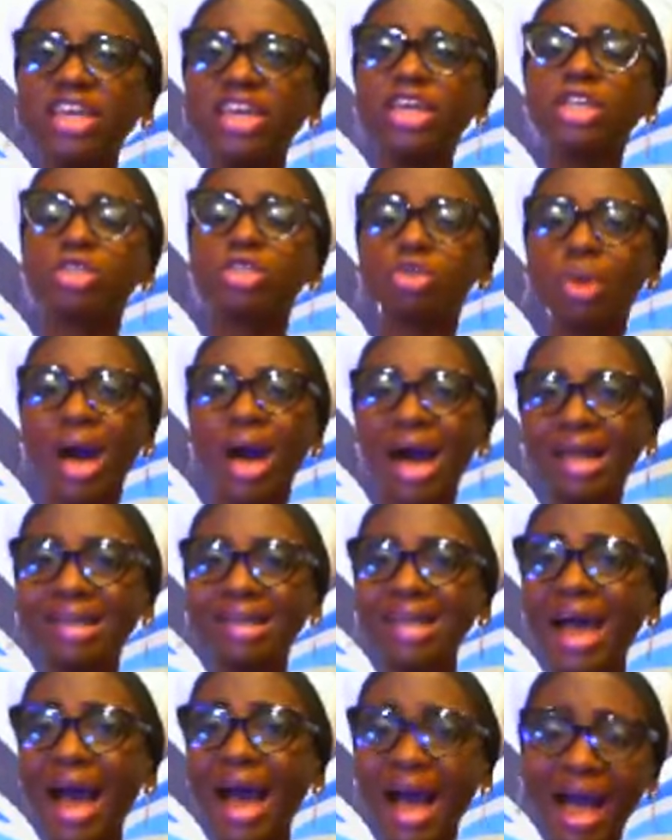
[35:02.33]
his or her
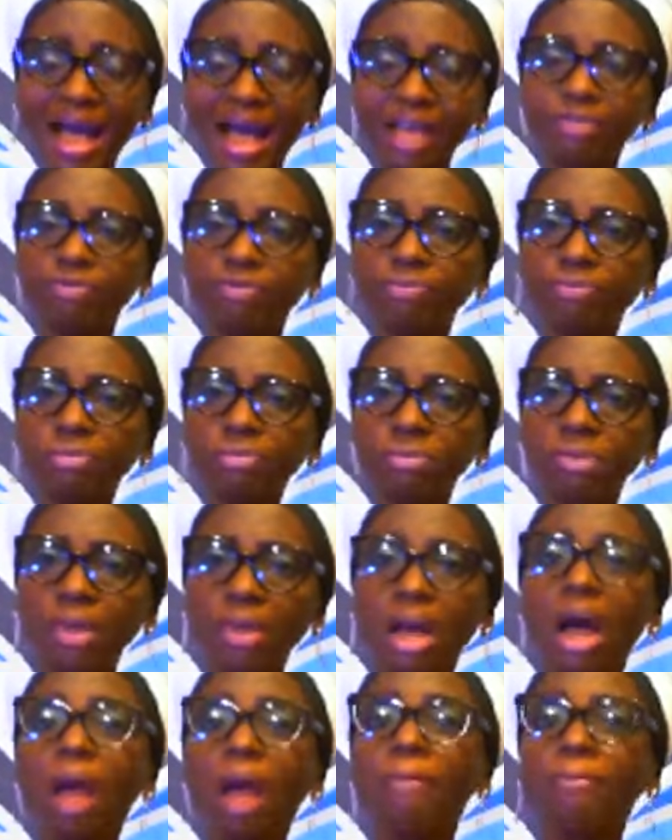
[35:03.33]
life,
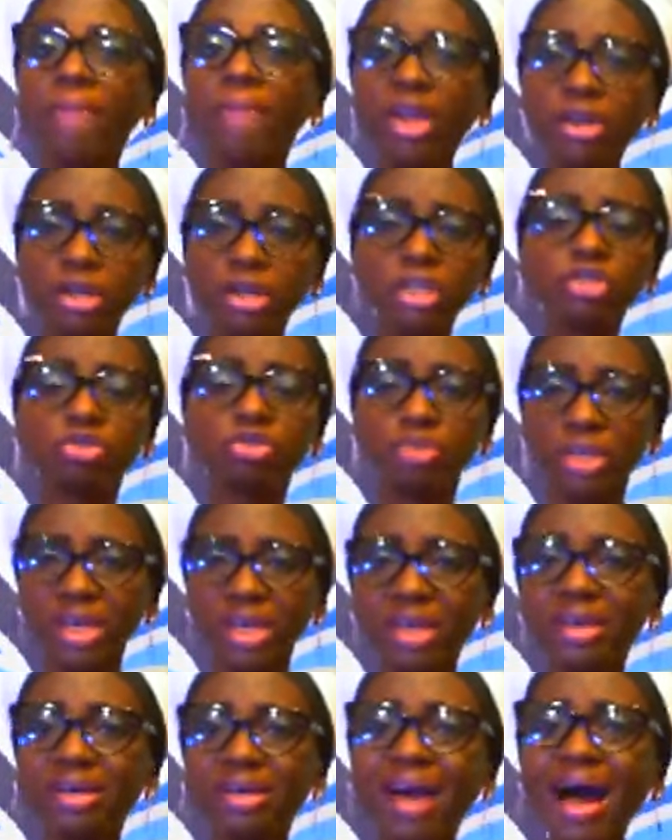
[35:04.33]

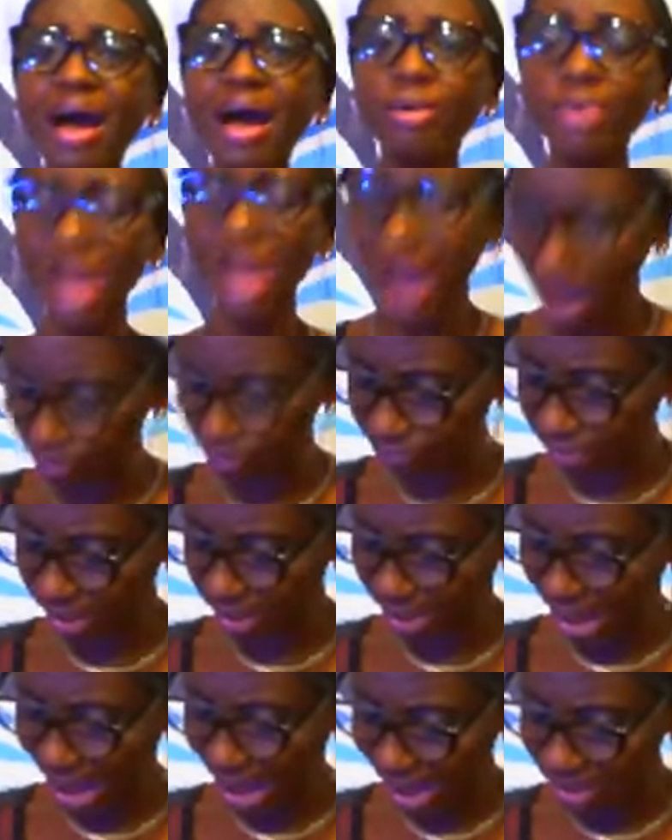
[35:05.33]
ministry, career,
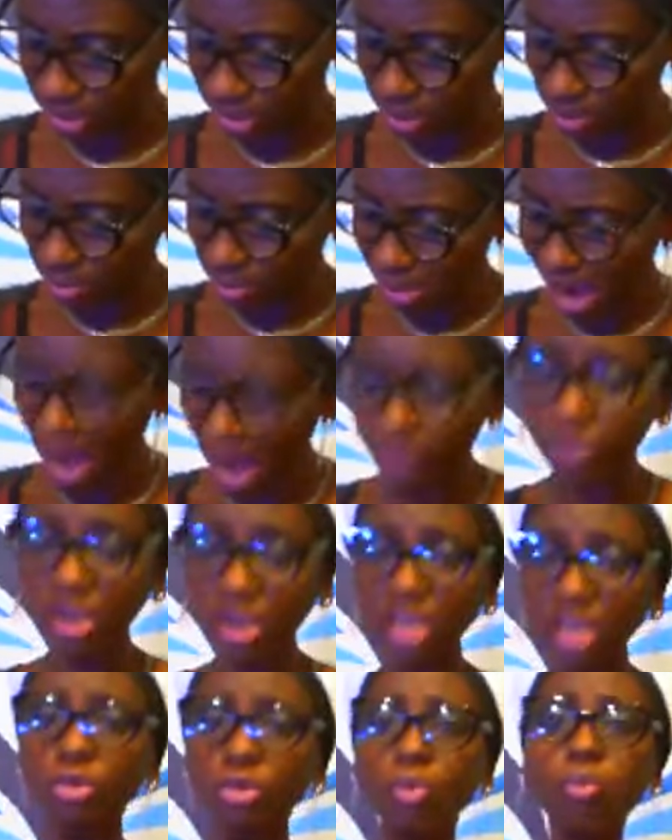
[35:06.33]
finance,
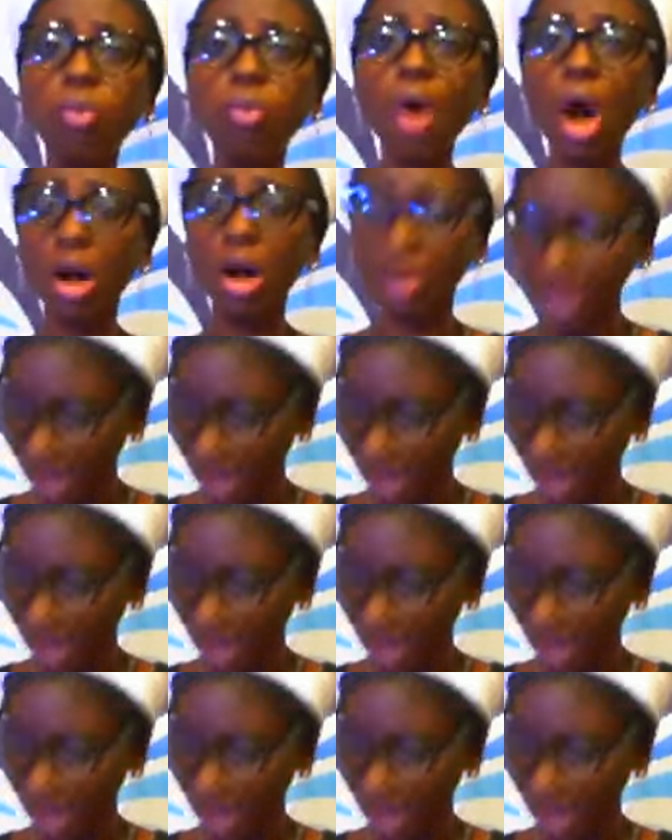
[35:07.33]
marriage, work,